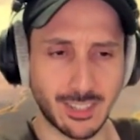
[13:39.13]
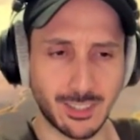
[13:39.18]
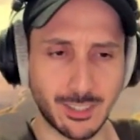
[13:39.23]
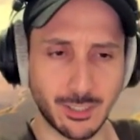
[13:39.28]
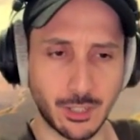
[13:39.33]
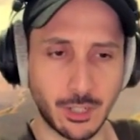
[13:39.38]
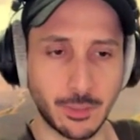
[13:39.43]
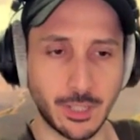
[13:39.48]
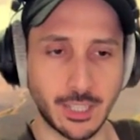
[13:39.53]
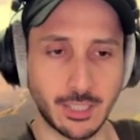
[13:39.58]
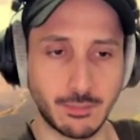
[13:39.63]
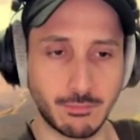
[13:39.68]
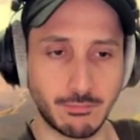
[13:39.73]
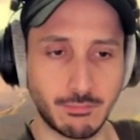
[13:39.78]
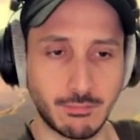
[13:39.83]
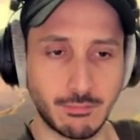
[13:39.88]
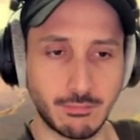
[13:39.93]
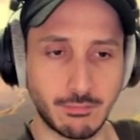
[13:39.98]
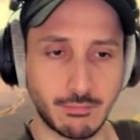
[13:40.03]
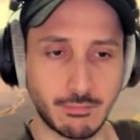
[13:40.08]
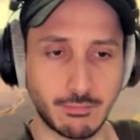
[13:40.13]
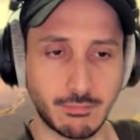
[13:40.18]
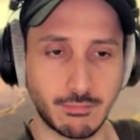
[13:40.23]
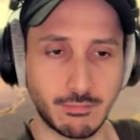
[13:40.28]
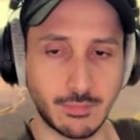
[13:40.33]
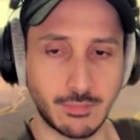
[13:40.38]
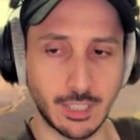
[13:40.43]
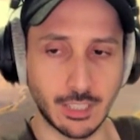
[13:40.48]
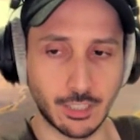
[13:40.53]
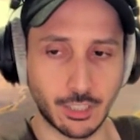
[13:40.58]
I'm like,
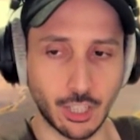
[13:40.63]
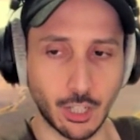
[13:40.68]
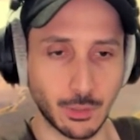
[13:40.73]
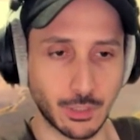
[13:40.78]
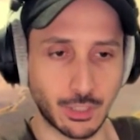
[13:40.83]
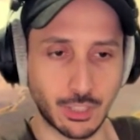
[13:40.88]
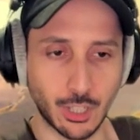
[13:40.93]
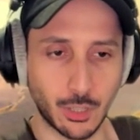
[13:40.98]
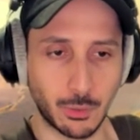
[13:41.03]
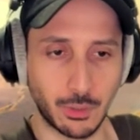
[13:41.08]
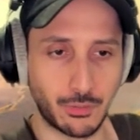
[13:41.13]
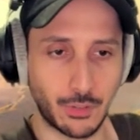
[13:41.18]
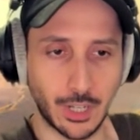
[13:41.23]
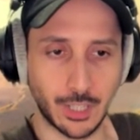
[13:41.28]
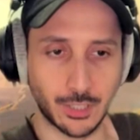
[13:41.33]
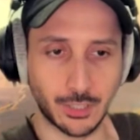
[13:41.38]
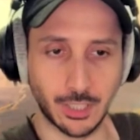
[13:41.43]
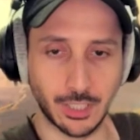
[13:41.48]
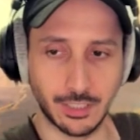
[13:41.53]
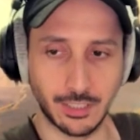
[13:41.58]
this show is so refreshing.